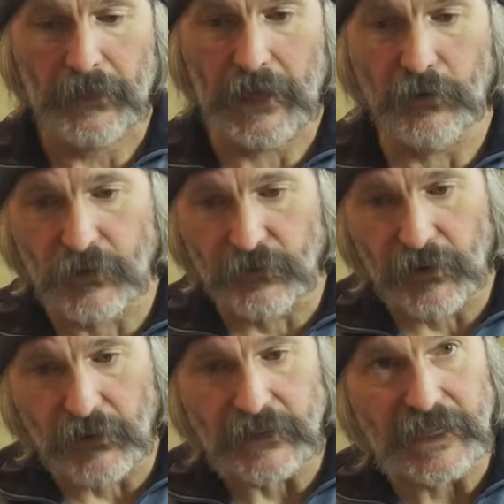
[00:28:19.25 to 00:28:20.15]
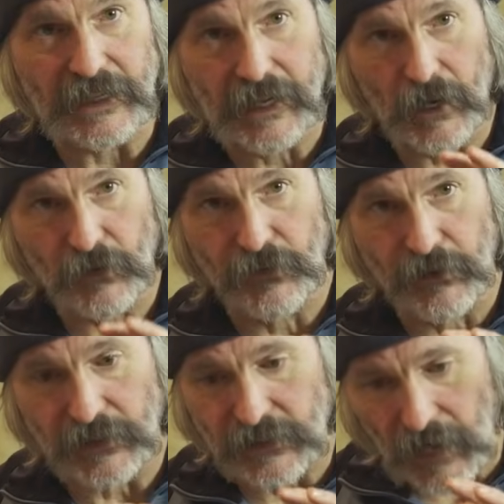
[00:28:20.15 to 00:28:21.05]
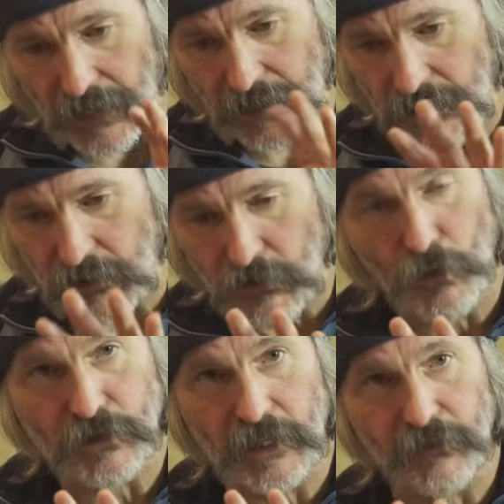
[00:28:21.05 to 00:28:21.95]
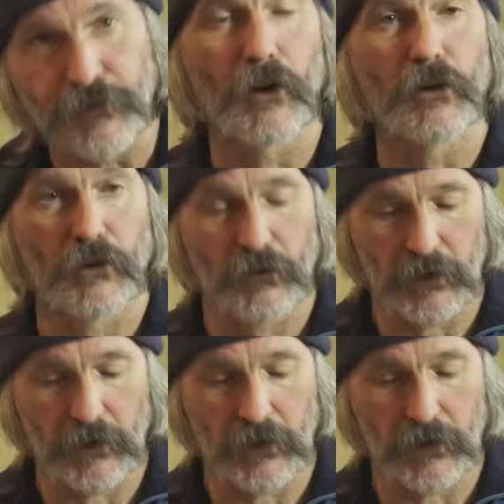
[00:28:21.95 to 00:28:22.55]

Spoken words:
And it was a very detailed, very tight, close-in photo.